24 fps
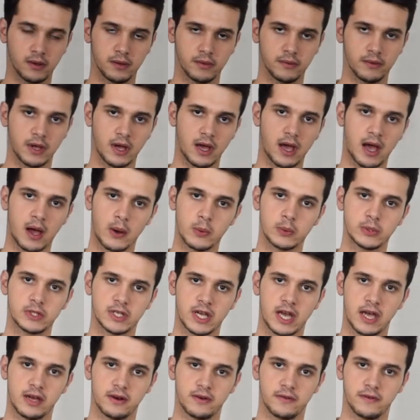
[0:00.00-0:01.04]
the
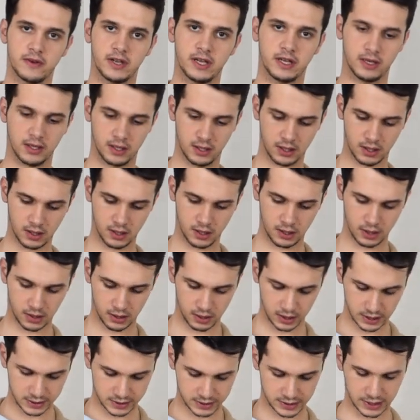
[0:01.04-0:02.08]
outside of it,
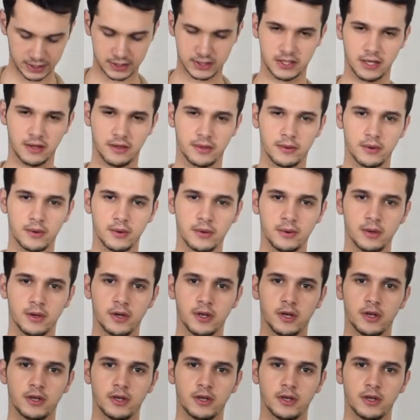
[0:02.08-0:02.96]
it's like see-through,